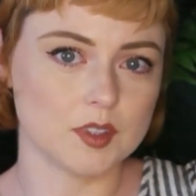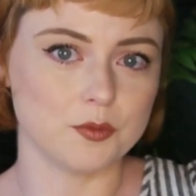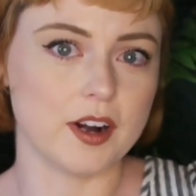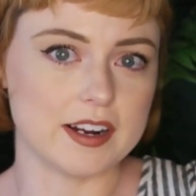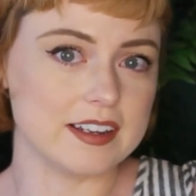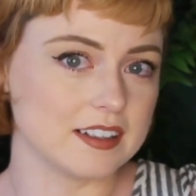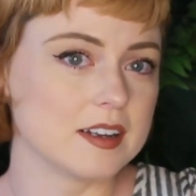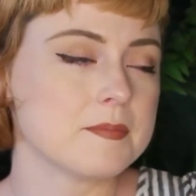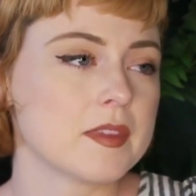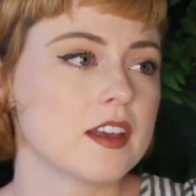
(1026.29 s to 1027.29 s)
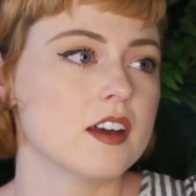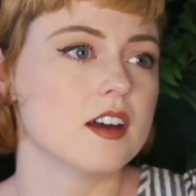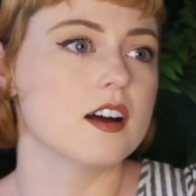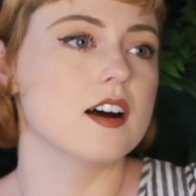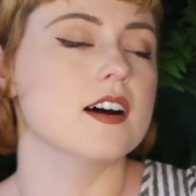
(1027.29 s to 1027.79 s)
writing.
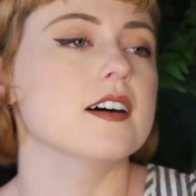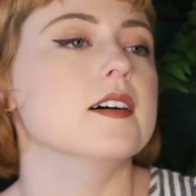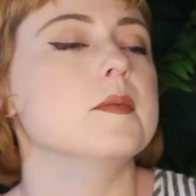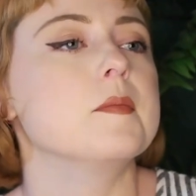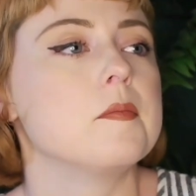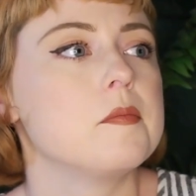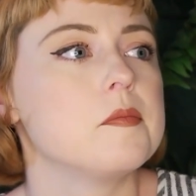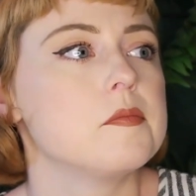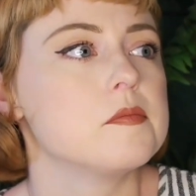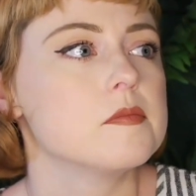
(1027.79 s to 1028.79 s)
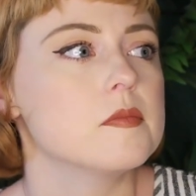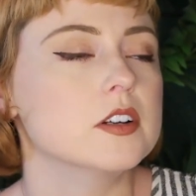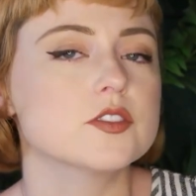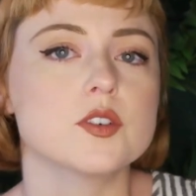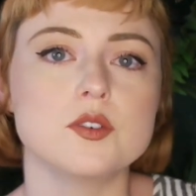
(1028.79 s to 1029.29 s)
Um,
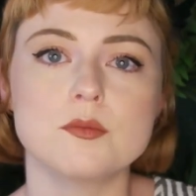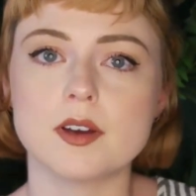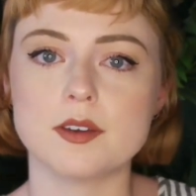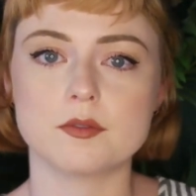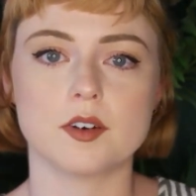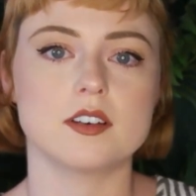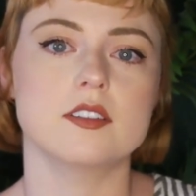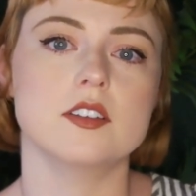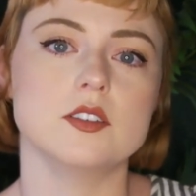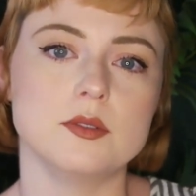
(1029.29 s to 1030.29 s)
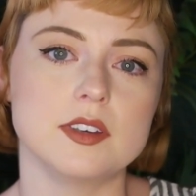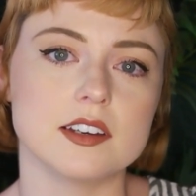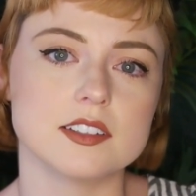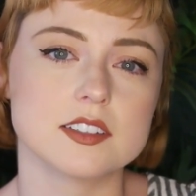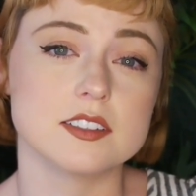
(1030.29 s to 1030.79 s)
and so you might find that you
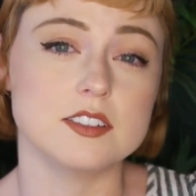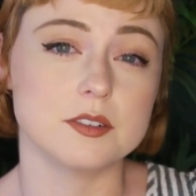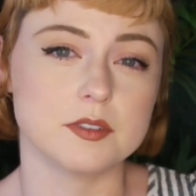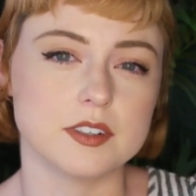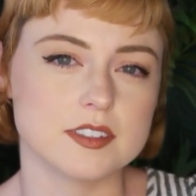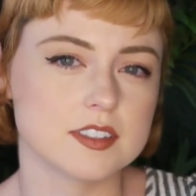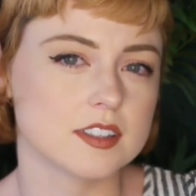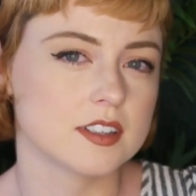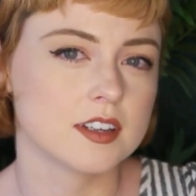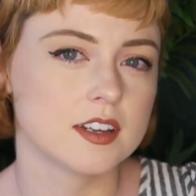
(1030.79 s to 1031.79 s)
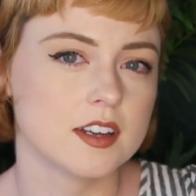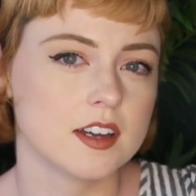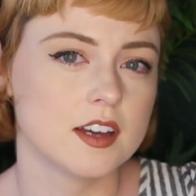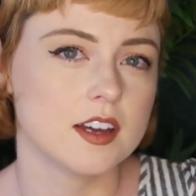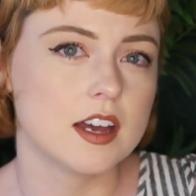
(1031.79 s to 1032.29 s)
get different
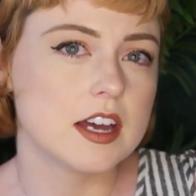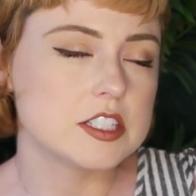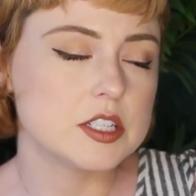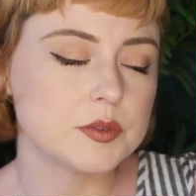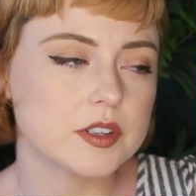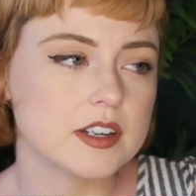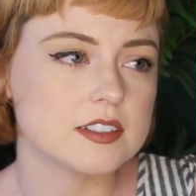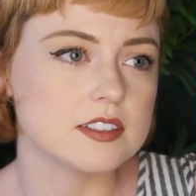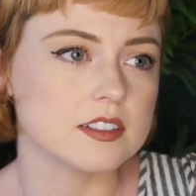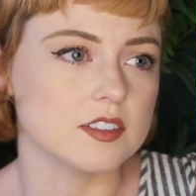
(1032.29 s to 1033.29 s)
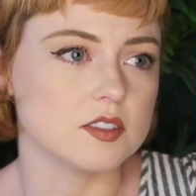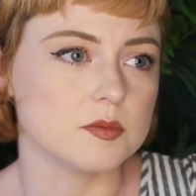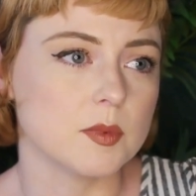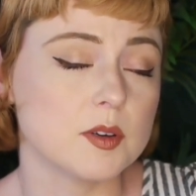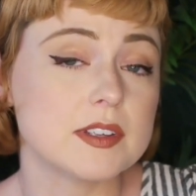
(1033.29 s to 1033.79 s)
different ideas
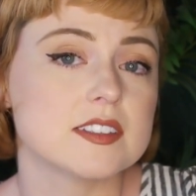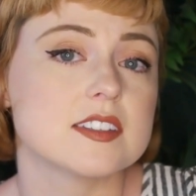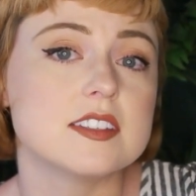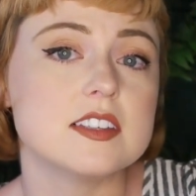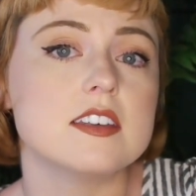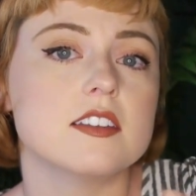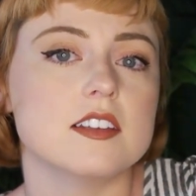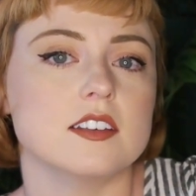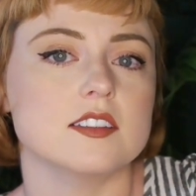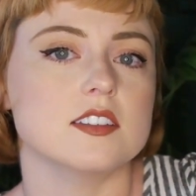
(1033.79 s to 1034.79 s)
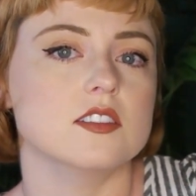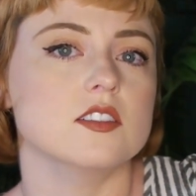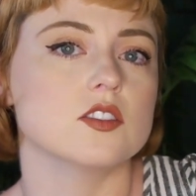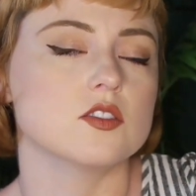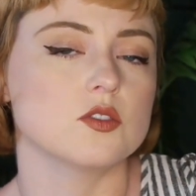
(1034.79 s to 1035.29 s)
and you might see things in
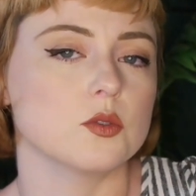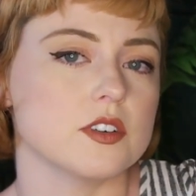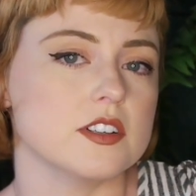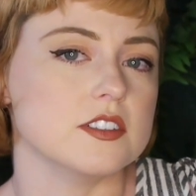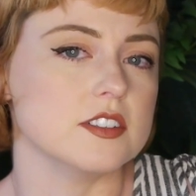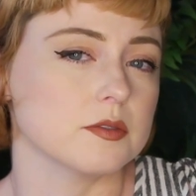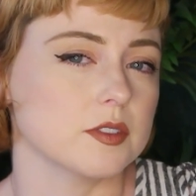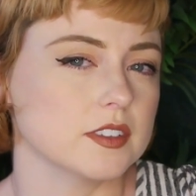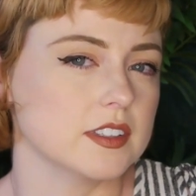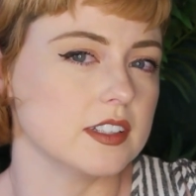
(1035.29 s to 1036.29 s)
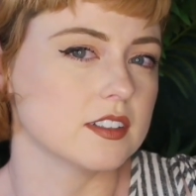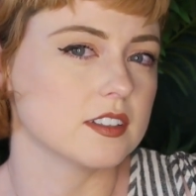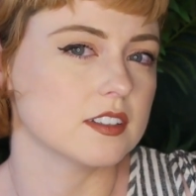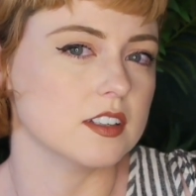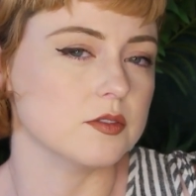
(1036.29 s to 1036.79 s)
the story differently
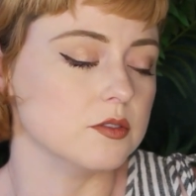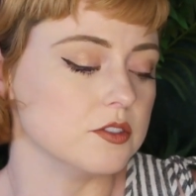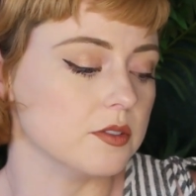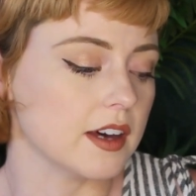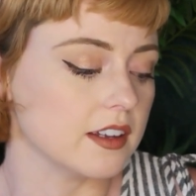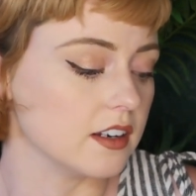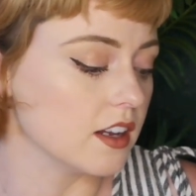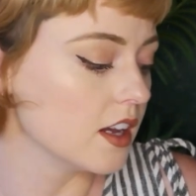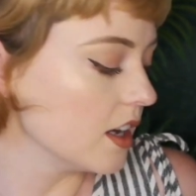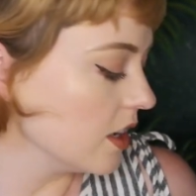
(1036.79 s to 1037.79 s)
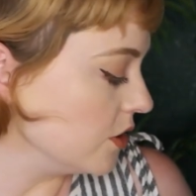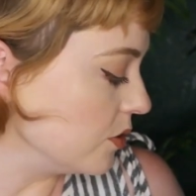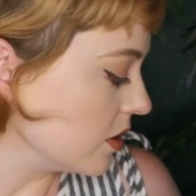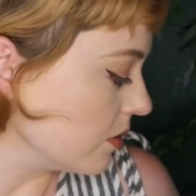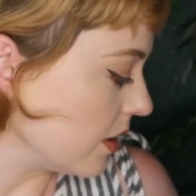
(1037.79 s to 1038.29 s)
if you do that and you
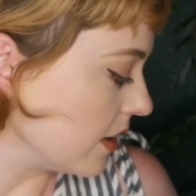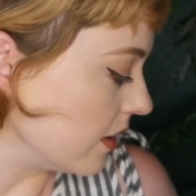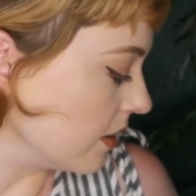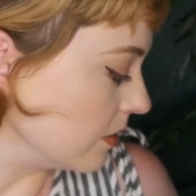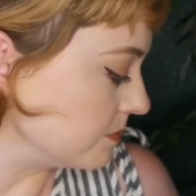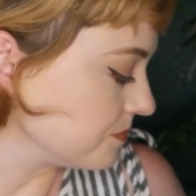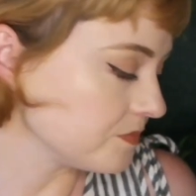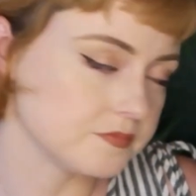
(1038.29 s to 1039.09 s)
can write um